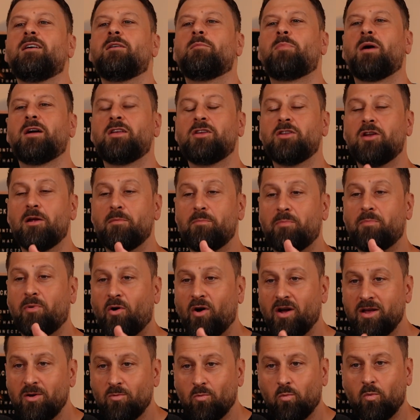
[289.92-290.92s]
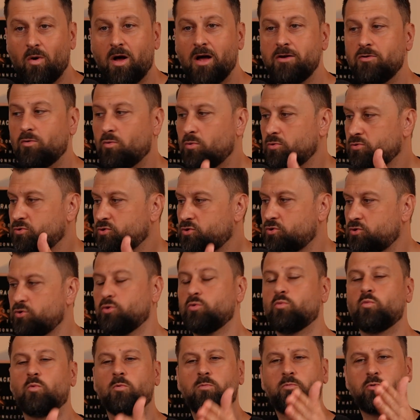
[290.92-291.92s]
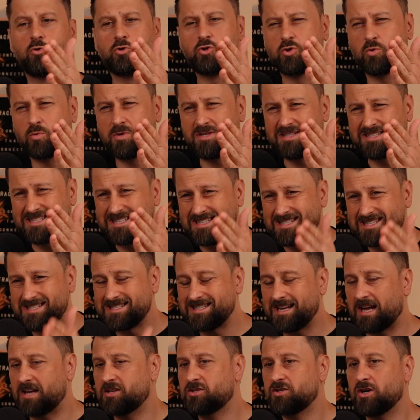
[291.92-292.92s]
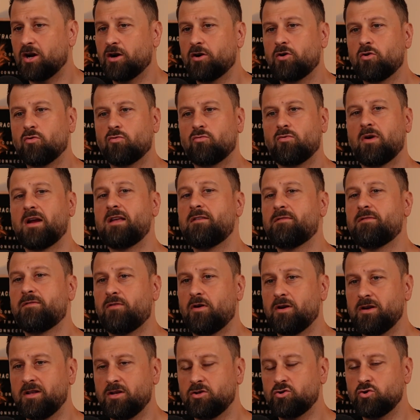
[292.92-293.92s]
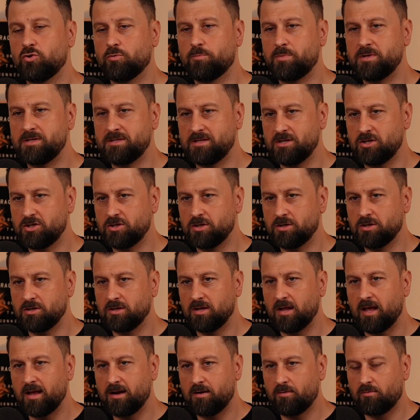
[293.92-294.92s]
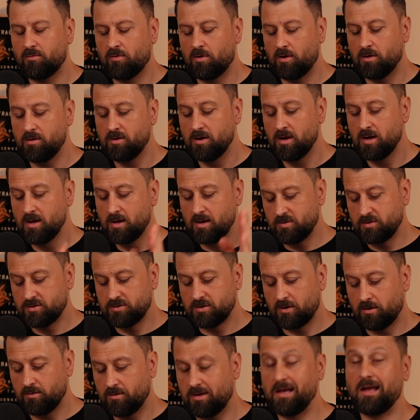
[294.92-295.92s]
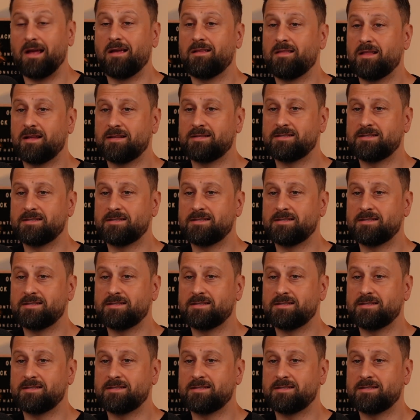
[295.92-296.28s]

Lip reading: but, buying one or two will put you in such a great financial position later on. So yeah,